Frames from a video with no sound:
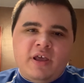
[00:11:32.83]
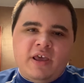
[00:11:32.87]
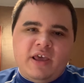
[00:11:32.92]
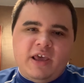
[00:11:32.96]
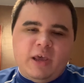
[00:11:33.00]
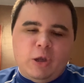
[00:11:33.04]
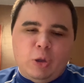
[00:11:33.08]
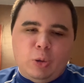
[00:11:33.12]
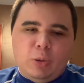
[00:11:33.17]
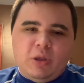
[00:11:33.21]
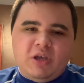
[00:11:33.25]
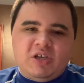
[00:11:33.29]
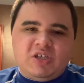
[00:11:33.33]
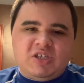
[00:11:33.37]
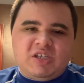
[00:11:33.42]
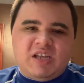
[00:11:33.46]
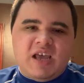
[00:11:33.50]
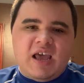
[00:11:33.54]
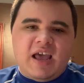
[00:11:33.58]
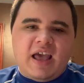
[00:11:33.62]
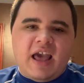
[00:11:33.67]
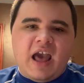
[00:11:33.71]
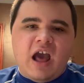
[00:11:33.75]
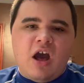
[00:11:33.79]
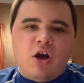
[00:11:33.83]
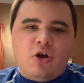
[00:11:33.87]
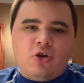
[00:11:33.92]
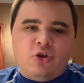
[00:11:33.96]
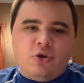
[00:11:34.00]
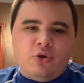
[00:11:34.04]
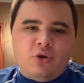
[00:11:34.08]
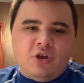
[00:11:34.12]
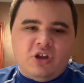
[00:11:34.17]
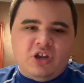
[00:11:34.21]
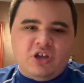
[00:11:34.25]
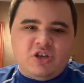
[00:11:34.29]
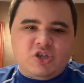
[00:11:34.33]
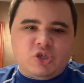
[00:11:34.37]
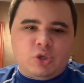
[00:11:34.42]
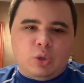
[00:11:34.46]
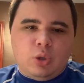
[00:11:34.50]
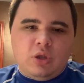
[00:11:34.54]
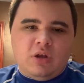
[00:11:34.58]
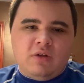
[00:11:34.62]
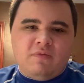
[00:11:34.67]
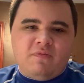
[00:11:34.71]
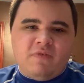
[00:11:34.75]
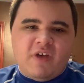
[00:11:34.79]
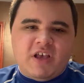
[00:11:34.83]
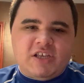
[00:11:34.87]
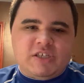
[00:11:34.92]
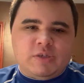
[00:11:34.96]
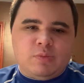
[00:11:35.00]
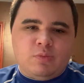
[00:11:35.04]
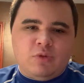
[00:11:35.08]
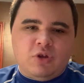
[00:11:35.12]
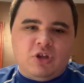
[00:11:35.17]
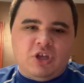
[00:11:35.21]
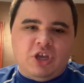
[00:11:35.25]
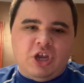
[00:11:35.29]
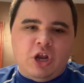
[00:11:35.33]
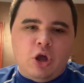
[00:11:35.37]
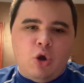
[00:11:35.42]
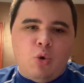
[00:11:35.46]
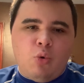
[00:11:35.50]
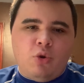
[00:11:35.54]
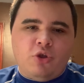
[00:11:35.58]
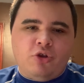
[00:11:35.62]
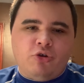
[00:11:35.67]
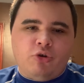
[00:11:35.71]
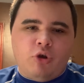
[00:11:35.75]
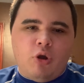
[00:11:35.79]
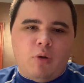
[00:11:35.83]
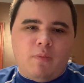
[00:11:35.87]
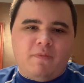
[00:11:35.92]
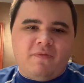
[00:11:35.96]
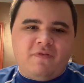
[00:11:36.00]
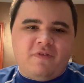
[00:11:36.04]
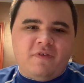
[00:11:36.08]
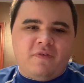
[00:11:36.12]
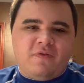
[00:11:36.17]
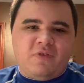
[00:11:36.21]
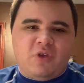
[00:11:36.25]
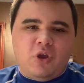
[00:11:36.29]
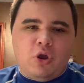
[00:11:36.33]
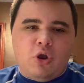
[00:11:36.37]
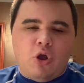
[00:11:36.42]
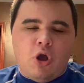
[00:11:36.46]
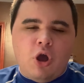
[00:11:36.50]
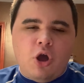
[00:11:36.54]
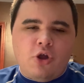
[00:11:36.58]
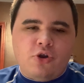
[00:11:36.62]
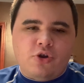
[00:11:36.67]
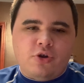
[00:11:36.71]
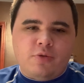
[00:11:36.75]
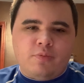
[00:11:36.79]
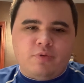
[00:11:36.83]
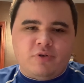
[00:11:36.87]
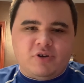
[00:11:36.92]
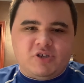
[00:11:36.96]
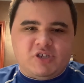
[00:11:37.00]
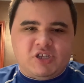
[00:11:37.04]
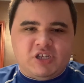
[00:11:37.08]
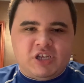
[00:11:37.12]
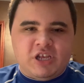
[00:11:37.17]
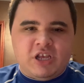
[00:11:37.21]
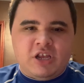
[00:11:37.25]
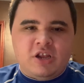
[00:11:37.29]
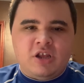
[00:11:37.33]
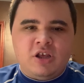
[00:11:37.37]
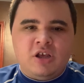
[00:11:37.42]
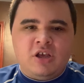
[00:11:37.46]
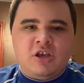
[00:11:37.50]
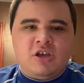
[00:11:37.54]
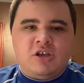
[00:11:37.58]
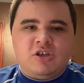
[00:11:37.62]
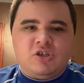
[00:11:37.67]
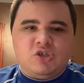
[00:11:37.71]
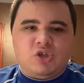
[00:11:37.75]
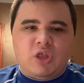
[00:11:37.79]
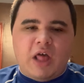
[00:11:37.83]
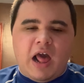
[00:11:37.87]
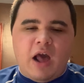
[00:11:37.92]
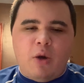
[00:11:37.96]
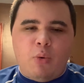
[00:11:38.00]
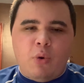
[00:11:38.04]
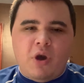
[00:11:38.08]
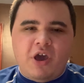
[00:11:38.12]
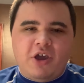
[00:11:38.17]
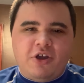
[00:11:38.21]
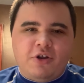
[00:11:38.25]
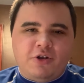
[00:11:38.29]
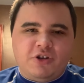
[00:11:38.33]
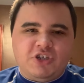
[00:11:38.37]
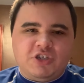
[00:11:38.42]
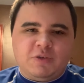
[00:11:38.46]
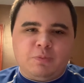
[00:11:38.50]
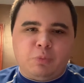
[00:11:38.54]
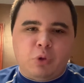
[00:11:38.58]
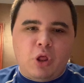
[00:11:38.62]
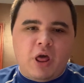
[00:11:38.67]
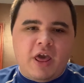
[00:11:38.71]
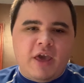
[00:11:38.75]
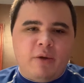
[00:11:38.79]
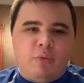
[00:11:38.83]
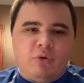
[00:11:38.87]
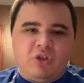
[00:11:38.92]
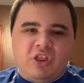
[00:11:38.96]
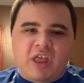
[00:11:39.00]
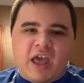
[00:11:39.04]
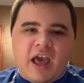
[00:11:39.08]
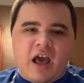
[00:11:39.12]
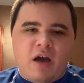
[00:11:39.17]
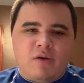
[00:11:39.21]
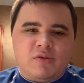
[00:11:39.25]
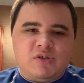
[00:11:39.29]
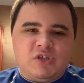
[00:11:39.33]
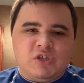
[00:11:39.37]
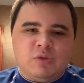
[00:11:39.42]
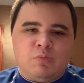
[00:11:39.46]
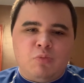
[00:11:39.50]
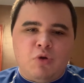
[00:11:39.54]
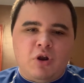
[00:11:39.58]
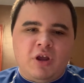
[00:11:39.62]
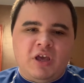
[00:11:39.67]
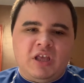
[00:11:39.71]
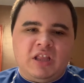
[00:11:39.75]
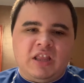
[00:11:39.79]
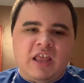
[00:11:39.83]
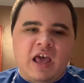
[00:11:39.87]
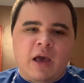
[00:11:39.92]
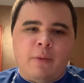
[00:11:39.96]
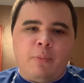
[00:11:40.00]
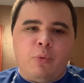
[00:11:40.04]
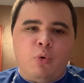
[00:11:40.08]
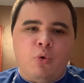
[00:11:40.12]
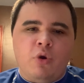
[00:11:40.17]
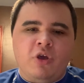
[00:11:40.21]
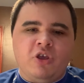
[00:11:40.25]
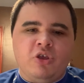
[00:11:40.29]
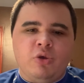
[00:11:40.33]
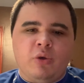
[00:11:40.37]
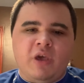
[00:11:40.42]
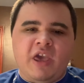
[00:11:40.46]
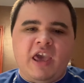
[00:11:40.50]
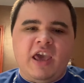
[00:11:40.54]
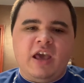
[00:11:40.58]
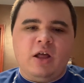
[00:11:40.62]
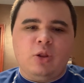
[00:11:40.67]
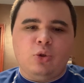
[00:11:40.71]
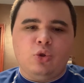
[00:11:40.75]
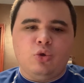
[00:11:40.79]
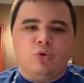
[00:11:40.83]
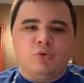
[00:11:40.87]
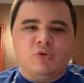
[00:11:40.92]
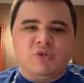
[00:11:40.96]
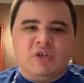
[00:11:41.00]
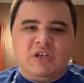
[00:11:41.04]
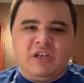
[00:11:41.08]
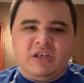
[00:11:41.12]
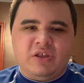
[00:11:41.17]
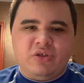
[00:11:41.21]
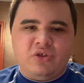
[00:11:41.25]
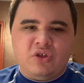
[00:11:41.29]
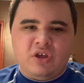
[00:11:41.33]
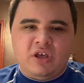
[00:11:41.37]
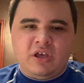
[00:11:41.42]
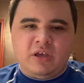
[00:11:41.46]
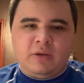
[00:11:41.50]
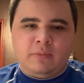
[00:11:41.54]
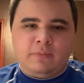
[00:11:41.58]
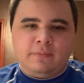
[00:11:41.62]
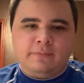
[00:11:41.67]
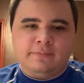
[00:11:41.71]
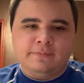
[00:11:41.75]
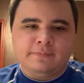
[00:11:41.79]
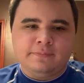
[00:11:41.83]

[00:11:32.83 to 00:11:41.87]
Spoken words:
At least take out your initial investment, when you're up 50 or 100%. So that way you're just playing with the house's money at that point. You can't lose anything.